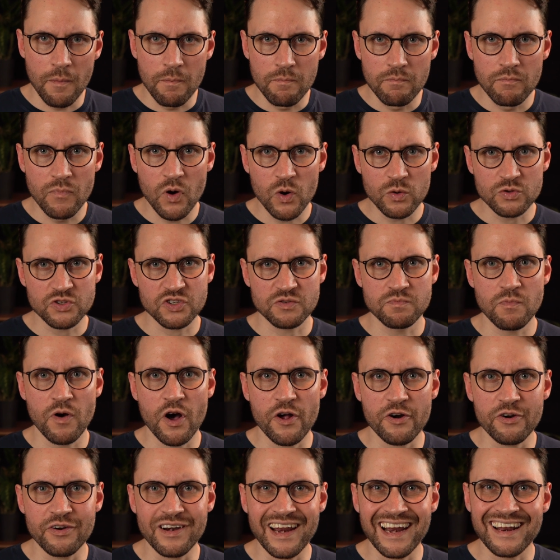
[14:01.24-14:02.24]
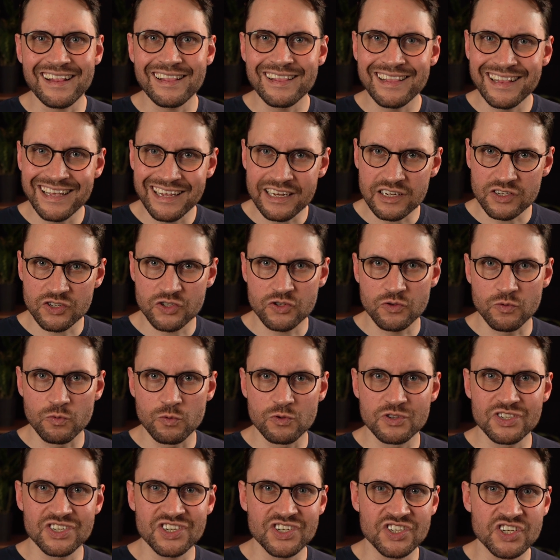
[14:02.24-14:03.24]
Most modern analytics
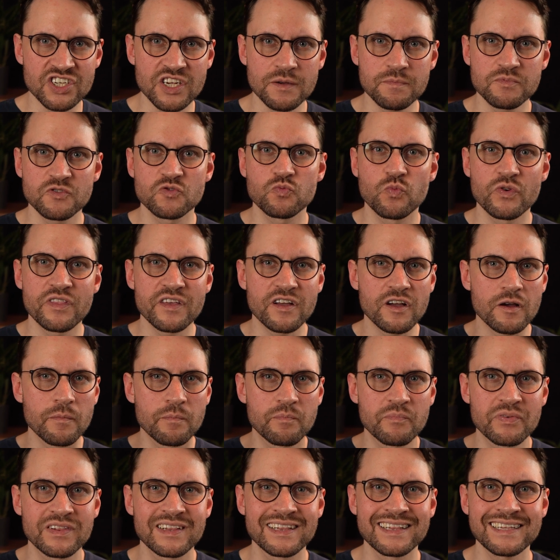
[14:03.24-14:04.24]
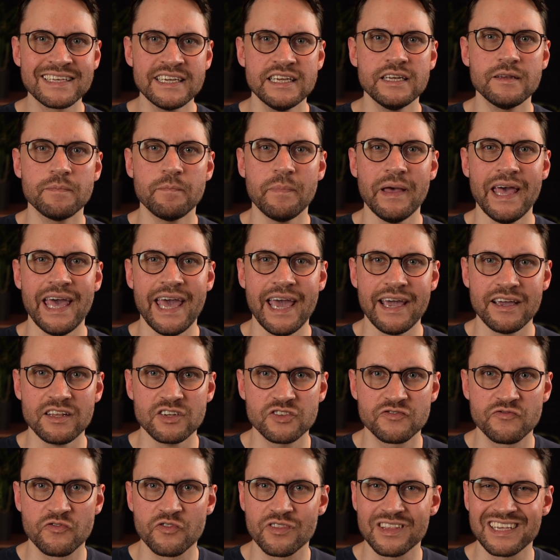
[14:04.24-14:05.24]
tools ships with a complete
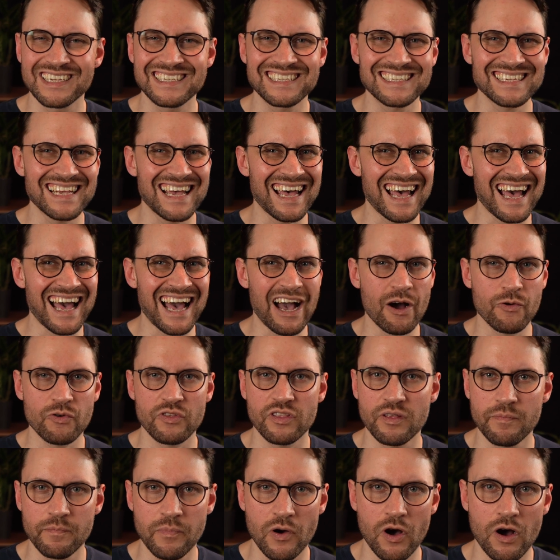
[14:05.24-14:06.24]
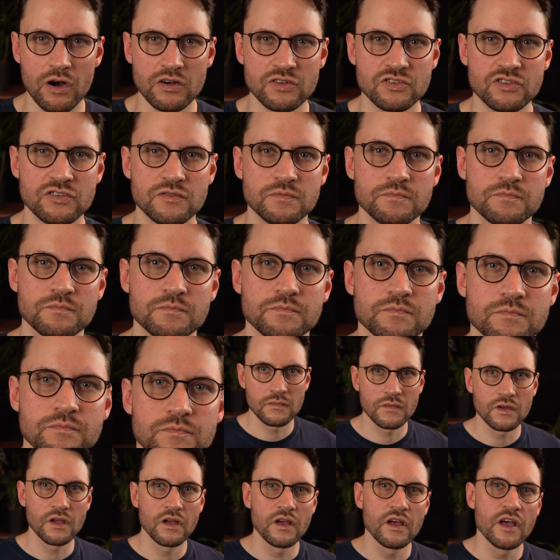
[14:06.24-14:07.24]
package for this out of the box.
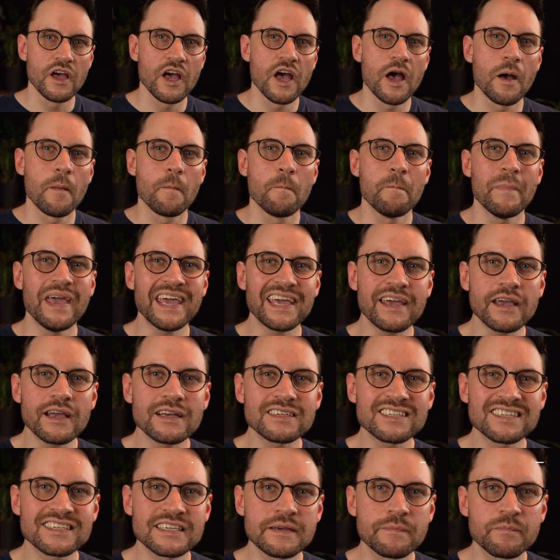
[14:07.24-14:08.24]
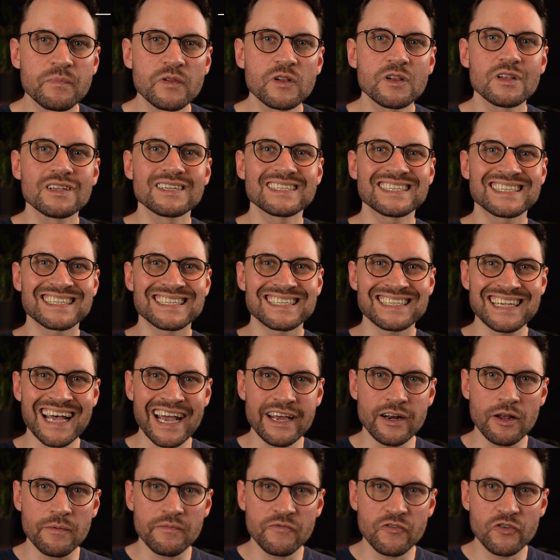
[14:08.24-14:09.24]
Making a simple
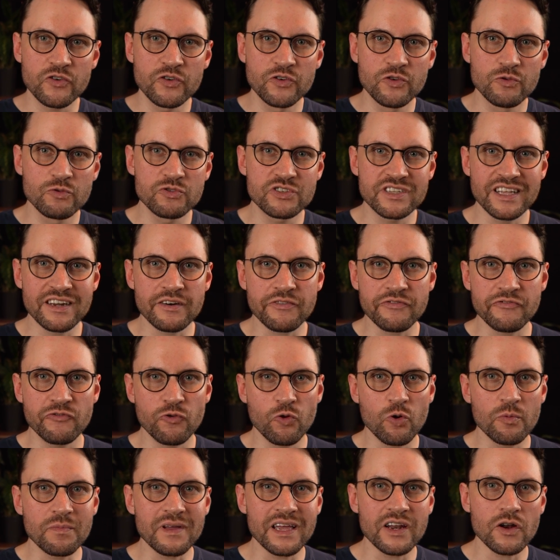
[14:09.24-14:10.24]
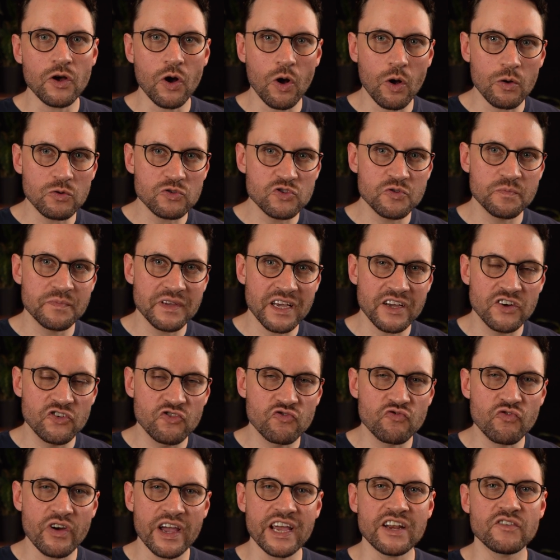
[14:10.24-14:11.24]
sign up for a newsletter form can also be a
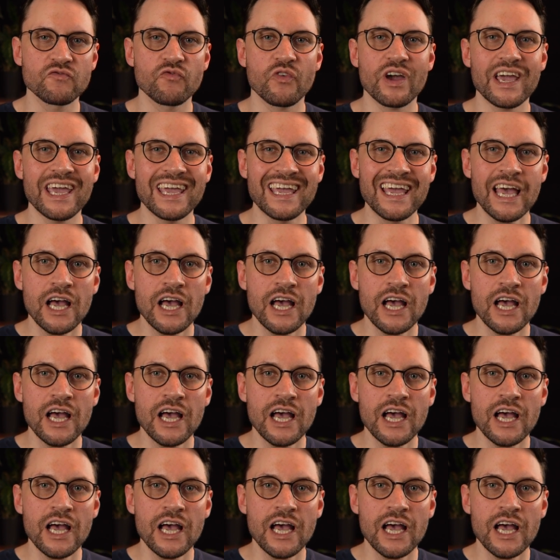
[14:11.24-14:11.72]
great way